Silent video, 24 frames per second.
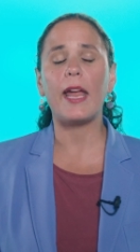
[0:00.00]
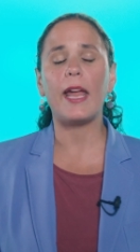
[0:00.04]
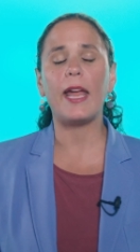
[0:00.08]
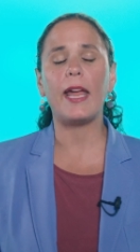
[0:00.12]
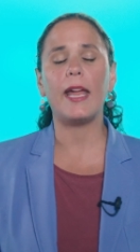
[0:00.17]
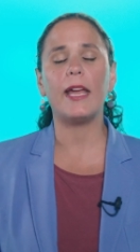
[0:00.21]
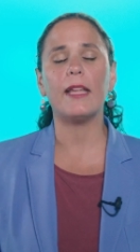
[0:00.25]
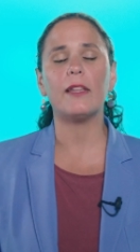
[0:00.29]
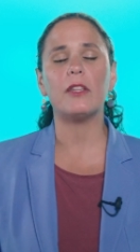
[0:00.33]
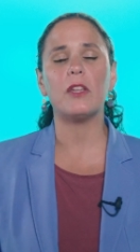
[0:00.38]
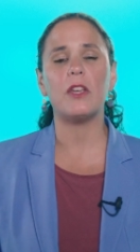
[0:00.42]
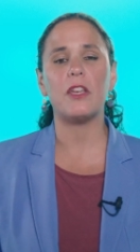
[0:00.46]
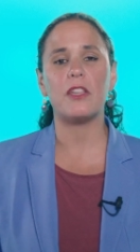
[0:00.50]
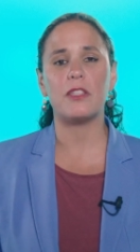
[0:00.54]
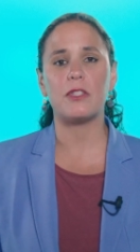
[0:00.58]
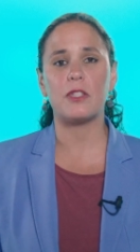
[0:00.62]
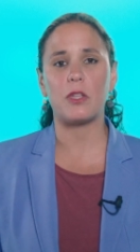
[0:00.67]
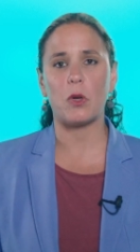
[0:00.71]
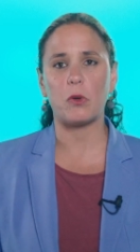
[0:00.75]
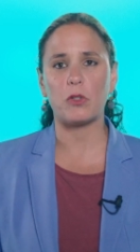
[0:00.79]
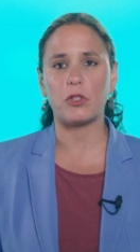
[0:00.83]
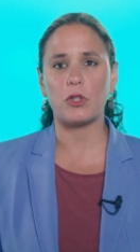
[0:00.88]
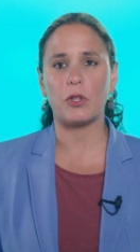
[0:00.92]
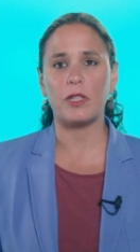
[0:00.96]
and a
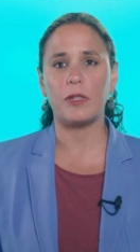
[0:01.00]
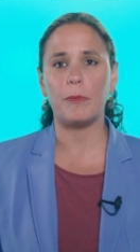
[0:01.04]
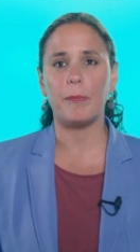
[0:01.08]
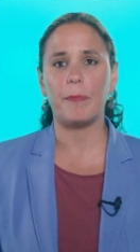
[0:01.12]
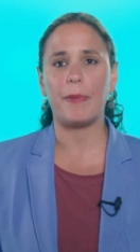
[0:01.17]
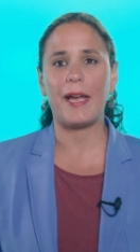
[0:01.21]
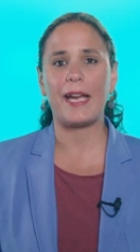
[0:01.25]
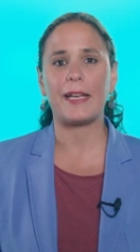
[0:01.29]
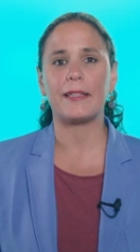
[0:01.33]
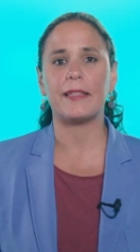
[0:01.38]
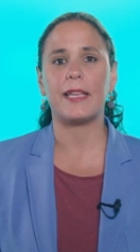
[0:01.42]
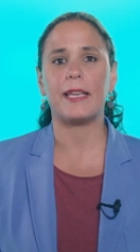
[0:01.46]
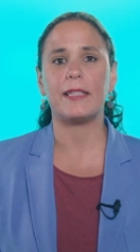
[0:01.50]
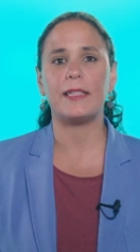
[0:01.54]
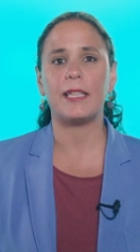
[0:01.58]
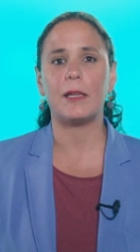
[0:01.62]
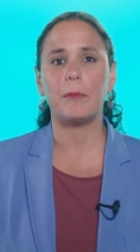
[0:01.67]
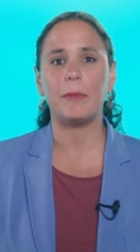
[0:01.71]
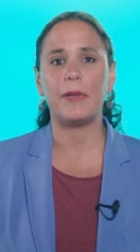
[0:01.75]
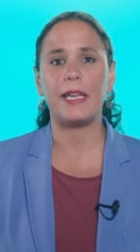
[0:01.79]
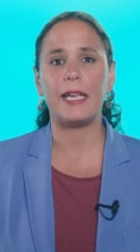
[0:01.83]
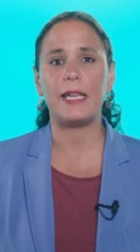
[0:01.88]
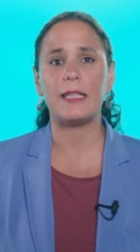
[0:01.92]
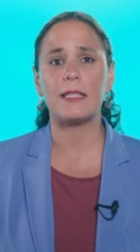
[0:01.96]
social impact
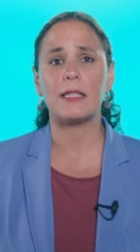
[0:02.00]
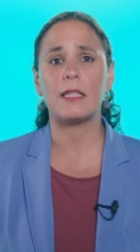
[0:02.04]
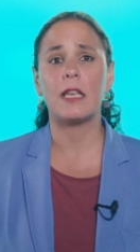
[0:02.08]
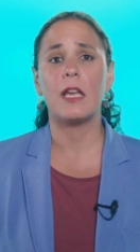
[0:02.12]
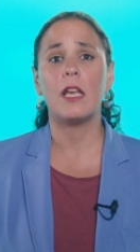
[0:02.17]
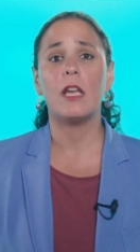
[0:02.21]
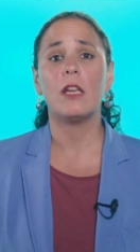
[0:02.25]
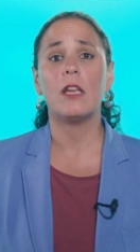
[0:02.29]
database,